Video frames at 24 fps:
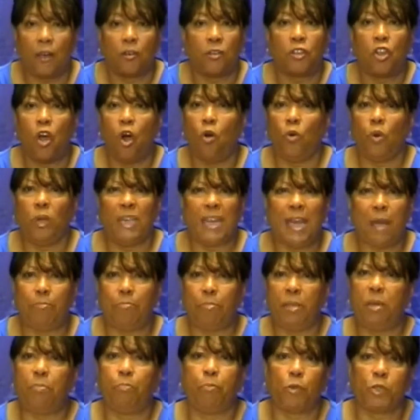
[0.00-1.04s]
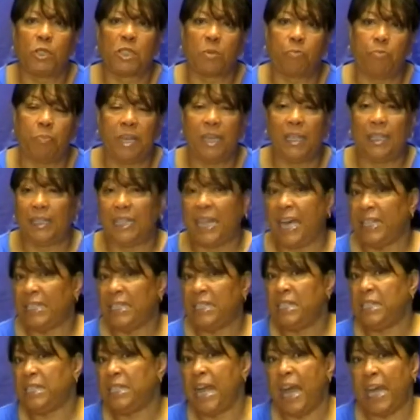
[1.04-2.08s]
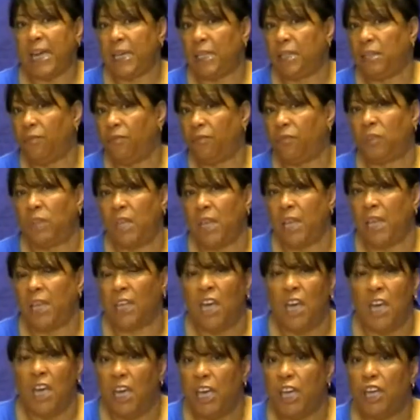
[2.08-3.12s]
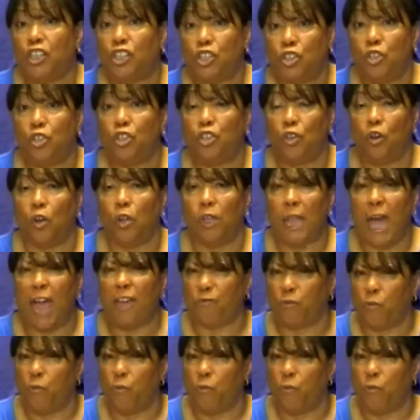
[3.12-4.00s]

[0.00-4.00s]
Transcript: Don't let people speak that negative thing into your life.